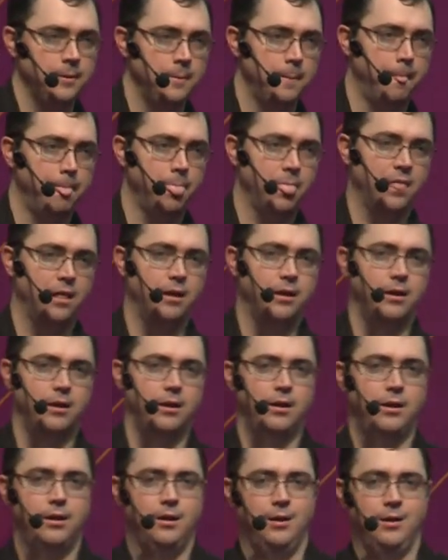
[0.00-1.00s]
does it
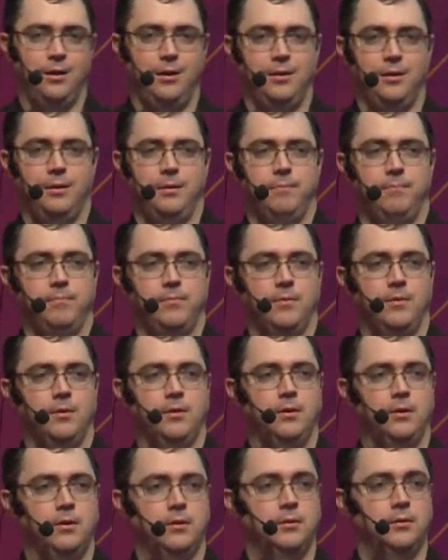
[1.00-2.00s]
or did
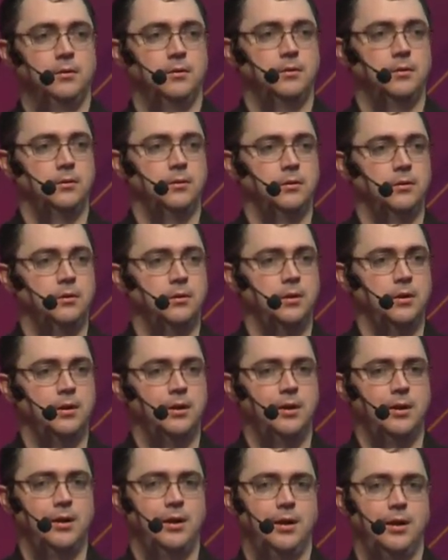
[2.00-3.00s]
it matter?
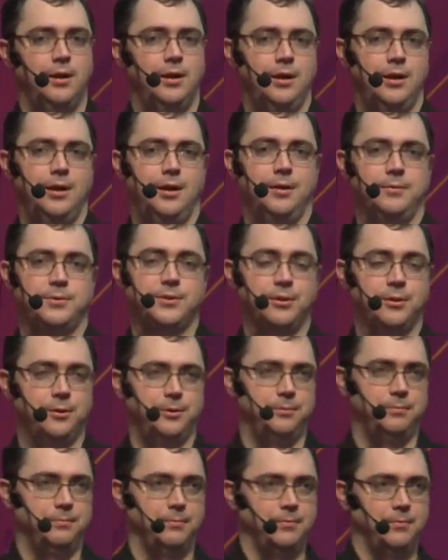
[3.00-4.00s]

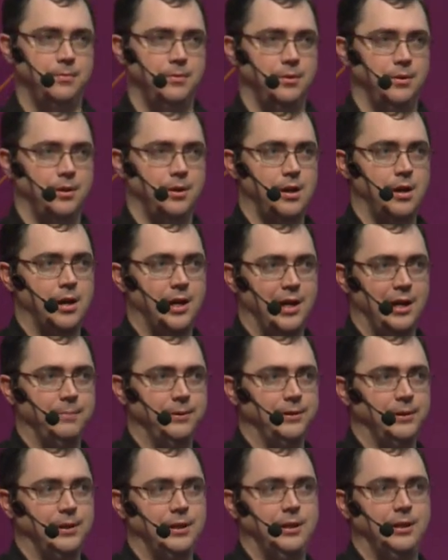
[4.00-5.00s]
so I
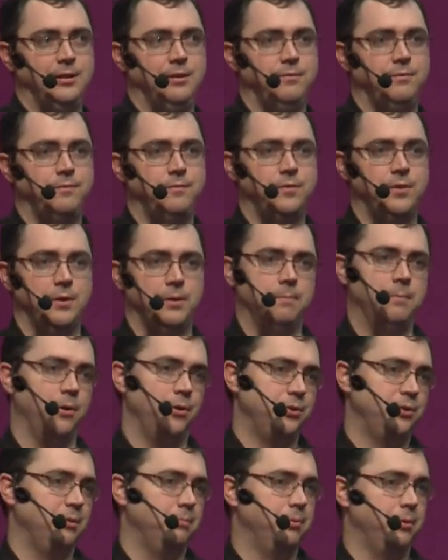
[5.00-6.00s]
believe the
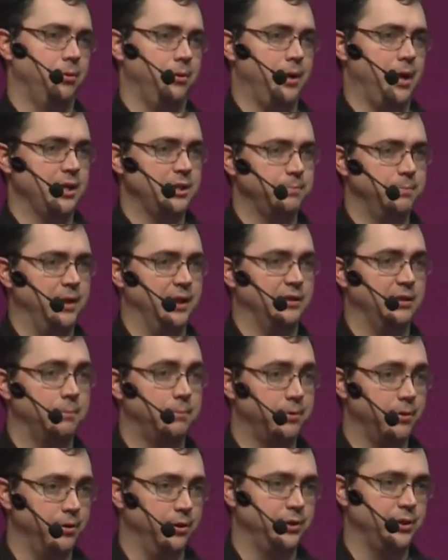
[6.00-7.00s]
most important aspect in
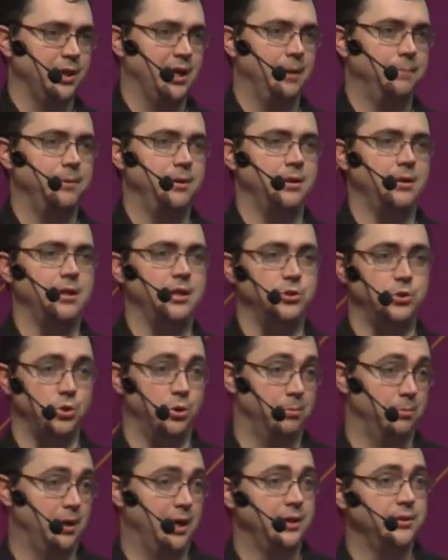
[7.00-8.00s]
prototyping is your
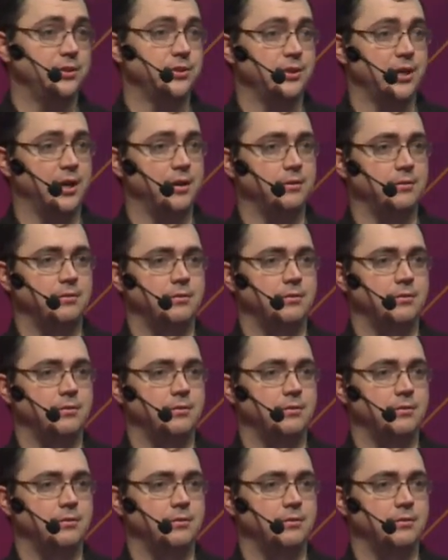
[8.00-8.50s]
mindset.